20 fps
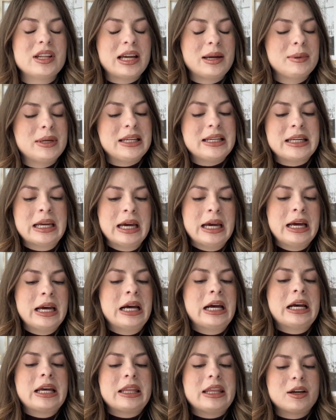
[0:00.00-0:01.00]
I mean,
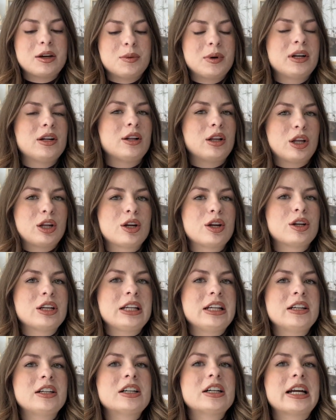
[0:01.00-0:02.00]
there are quite a lot on
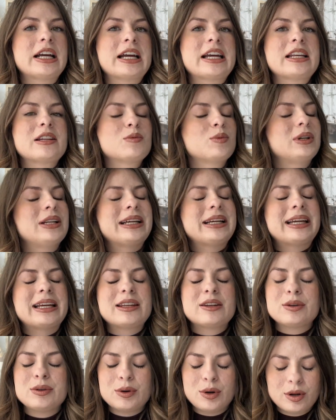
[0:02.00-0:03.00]
here, and will I
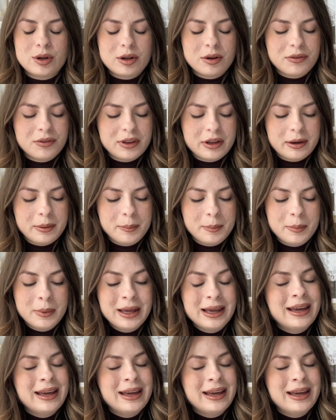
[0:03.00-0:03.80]
get to all of them?